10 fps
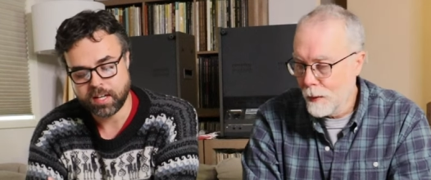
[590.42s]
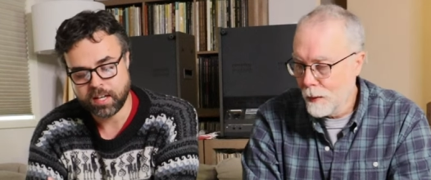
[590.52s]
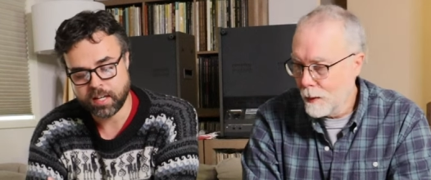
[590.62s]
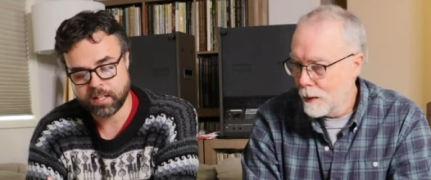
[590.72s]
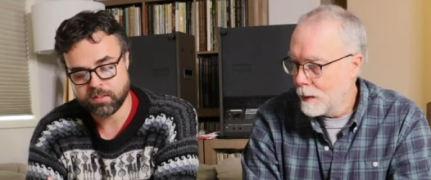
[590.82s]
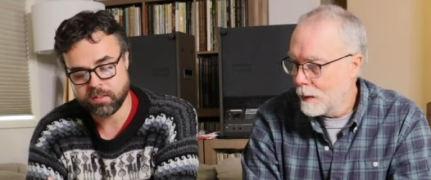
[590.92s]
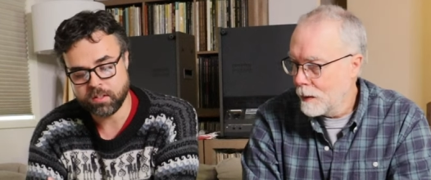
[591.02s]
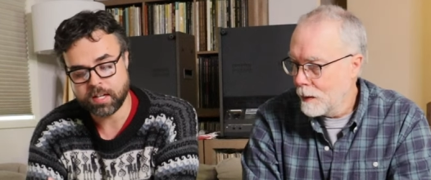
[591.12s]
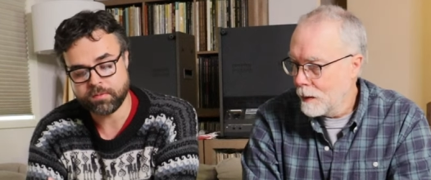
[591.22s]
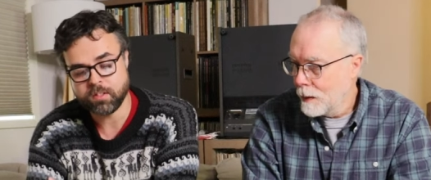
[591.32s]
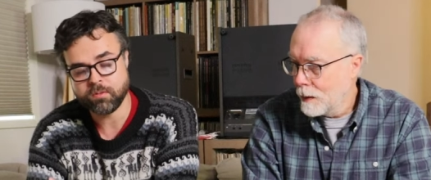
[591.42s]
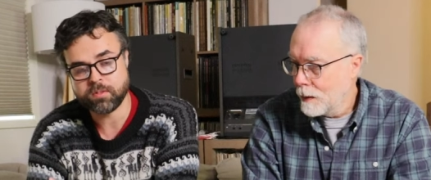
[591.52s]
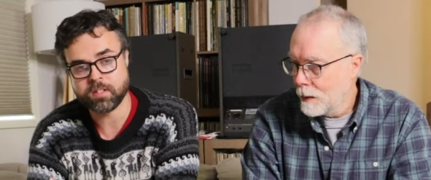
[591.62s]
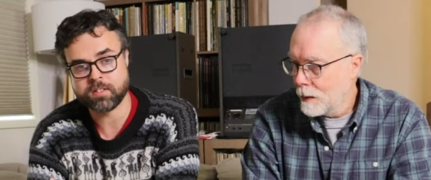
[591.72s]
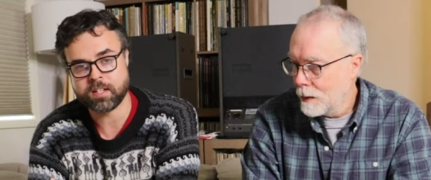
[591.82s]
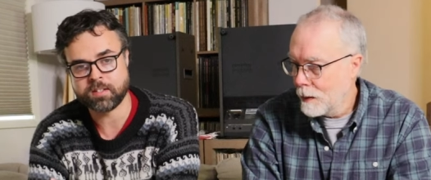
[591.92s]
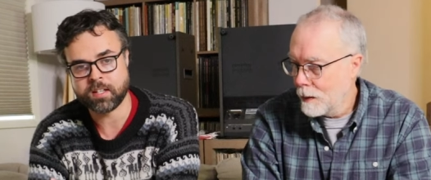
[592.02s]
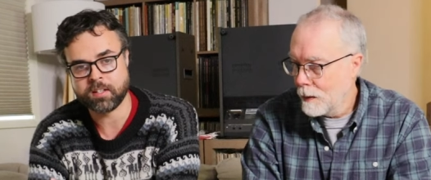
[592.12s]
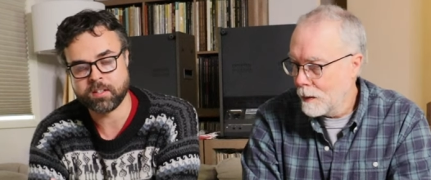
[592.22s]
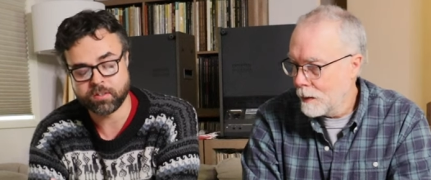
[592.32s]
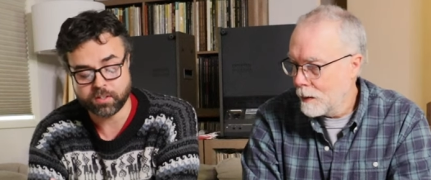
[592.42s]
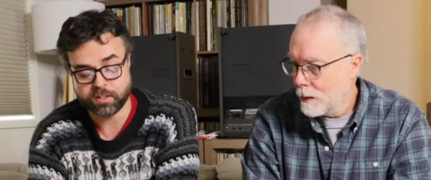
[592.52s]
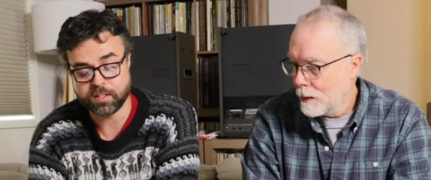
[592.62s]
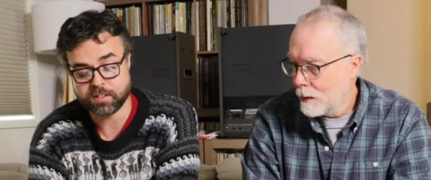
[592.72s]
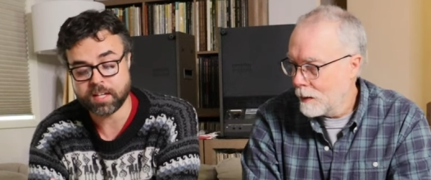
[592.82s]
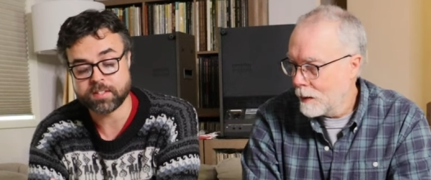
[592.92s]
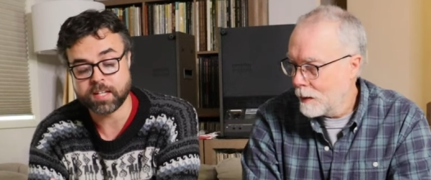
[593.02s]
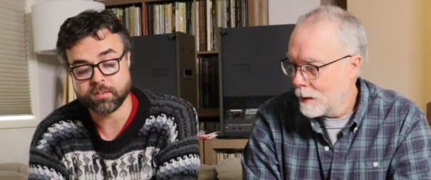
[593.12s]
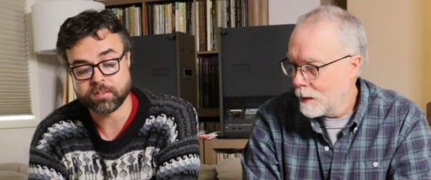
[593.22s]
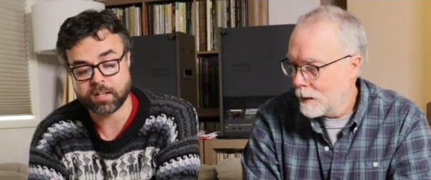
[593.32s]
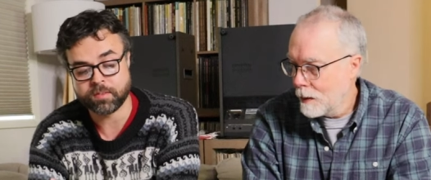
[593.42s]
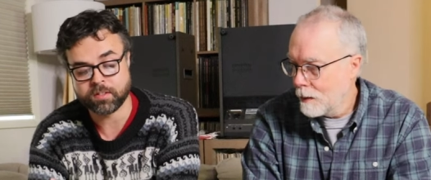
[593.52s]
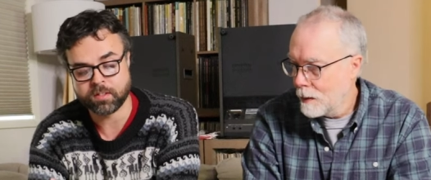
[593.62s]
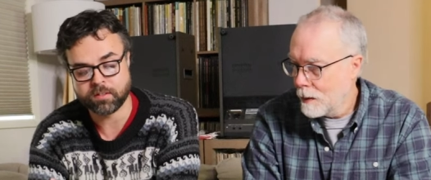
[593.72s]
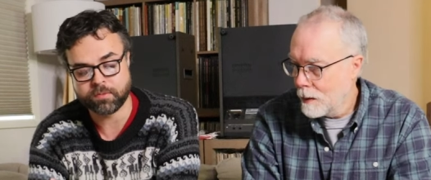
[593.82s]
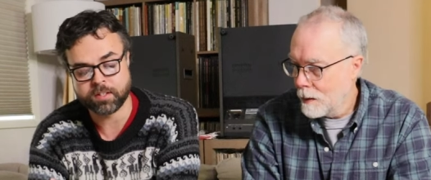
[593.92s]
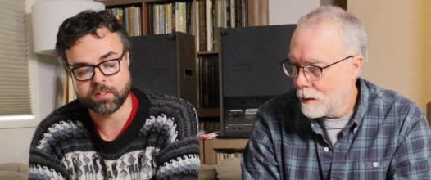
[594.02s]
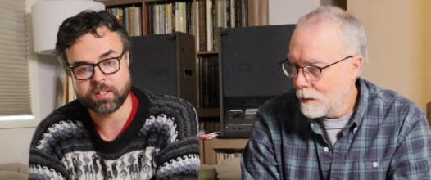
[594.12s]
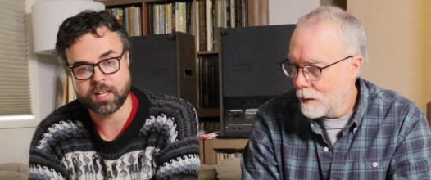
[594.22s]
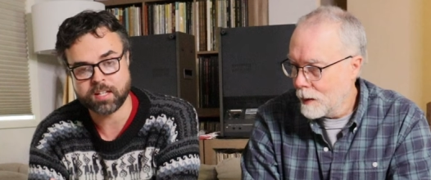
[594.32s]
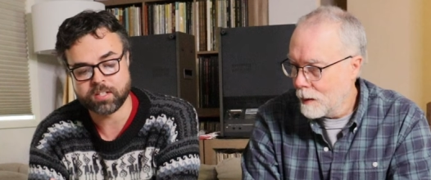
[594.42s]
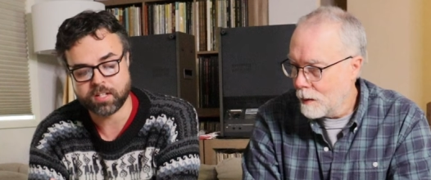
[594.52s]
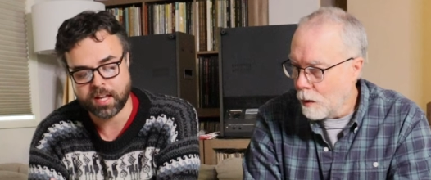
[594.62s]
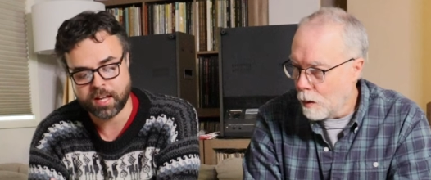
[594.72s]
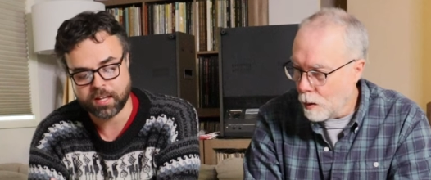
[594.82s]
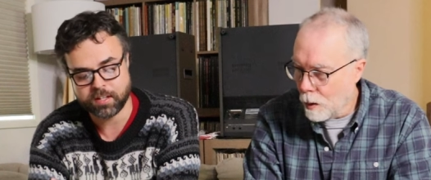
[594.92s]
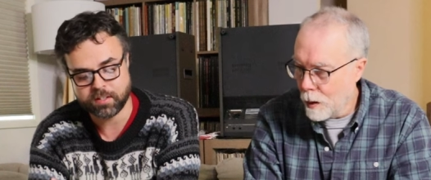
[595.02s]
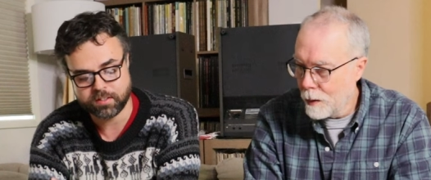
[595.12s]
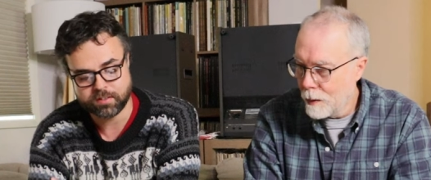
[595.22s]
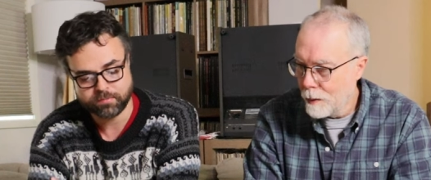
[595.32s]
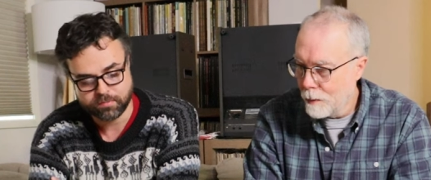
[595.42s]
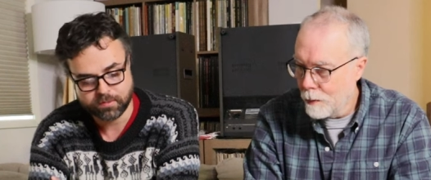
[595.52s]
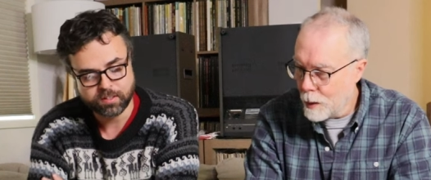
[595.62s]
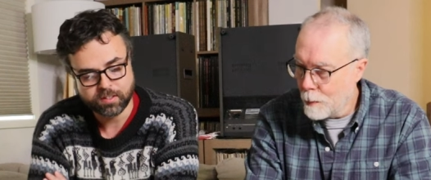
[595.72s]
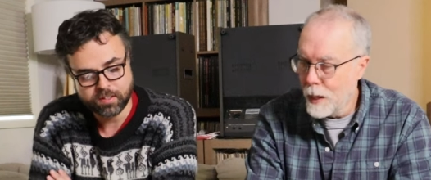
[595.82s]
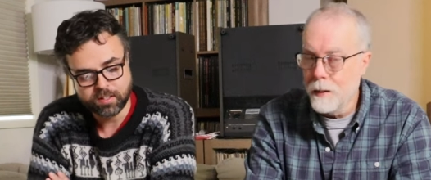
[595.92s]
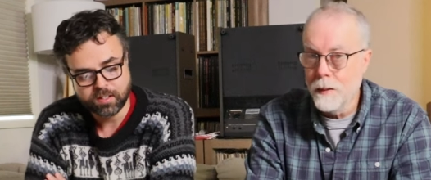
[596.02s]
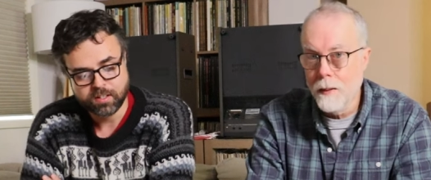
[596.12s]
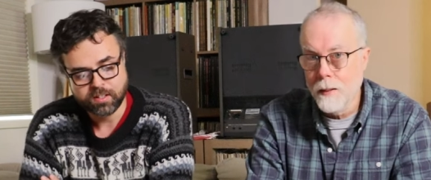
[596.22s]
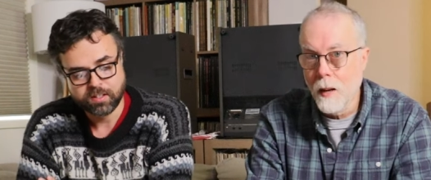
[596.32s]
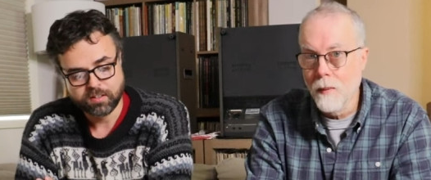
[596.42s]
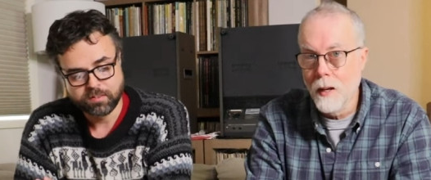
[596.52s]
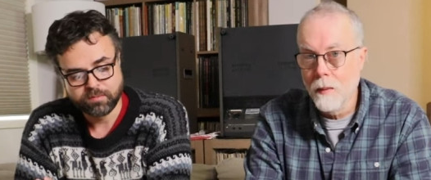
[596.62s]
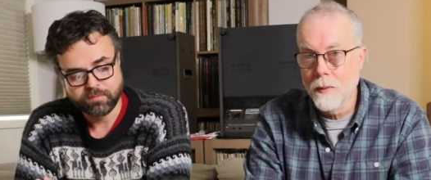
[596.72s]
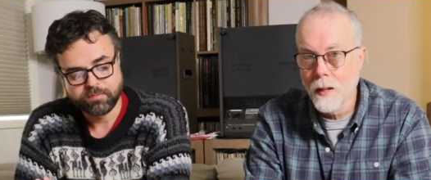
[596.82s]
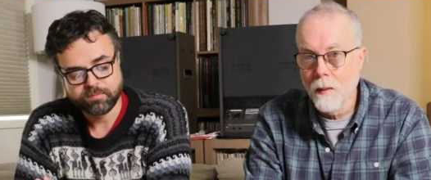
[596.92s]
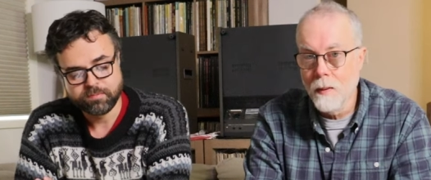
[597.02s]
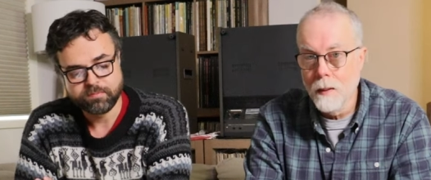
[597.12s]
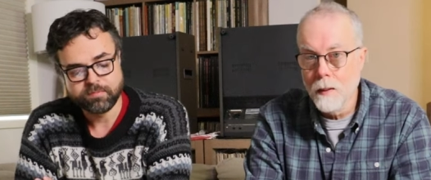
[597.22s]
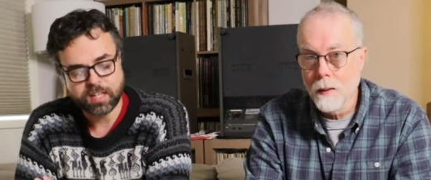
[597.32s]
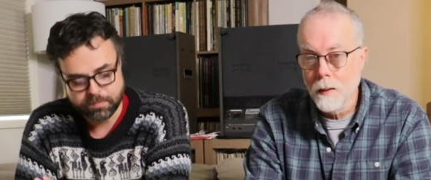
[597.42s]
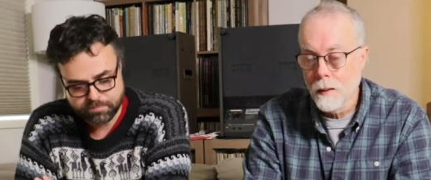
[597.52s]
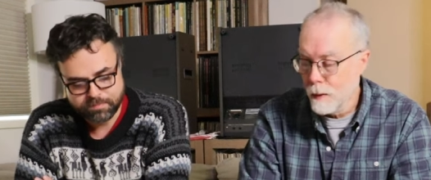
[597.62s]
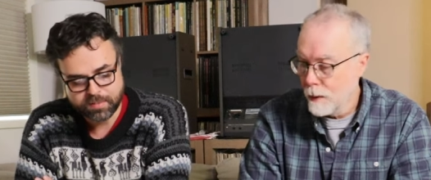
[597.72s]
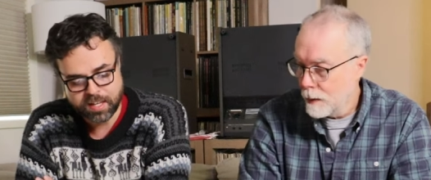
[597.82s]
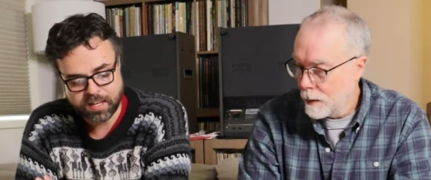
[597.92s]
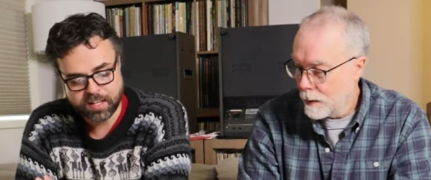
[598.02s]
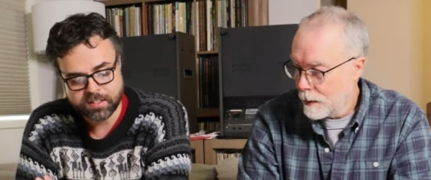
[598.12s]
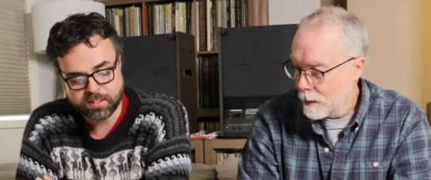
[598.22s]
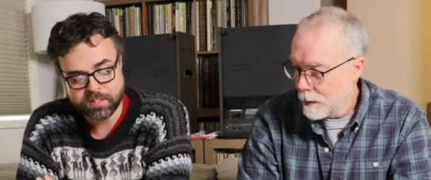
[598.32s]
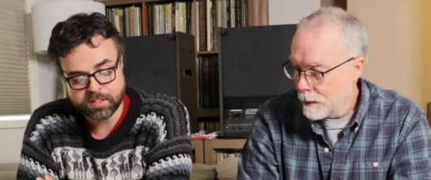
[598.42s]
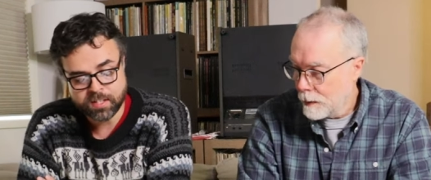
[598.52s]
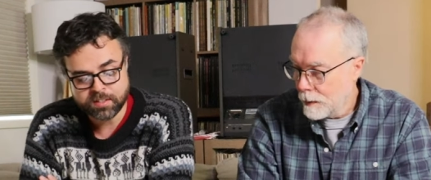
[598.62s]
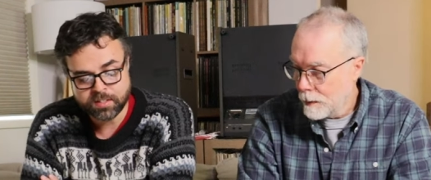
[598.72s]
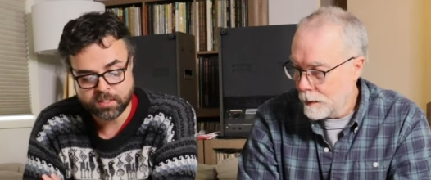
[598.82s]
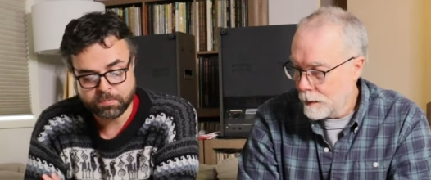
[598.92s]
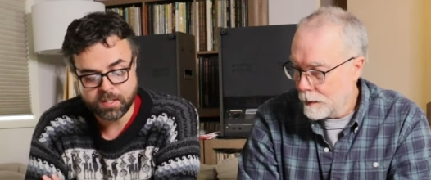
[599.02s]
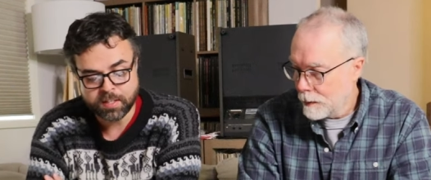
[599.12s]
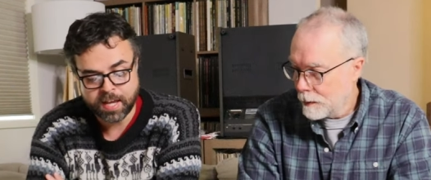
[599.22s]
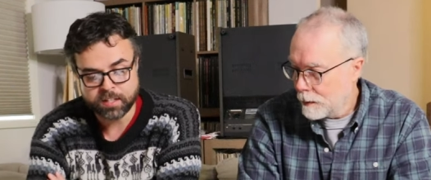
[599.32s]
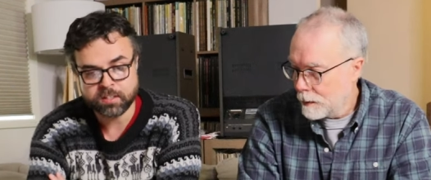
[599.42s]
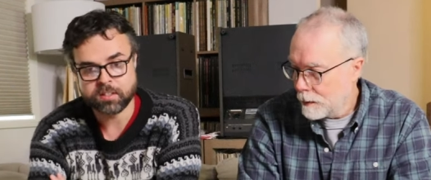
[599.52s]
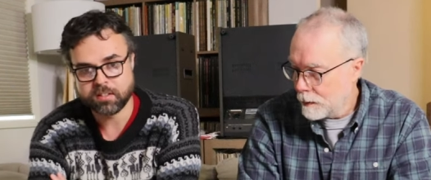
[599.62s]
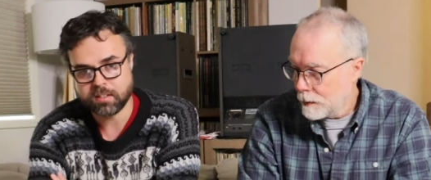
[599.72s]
Speaker 1: And so you have to use 6SN, or sorry, 6SL7s in the front stage. or
Speaker 2: Rebase 7F7s.
Speaker 1: Yep. And the 6N6P then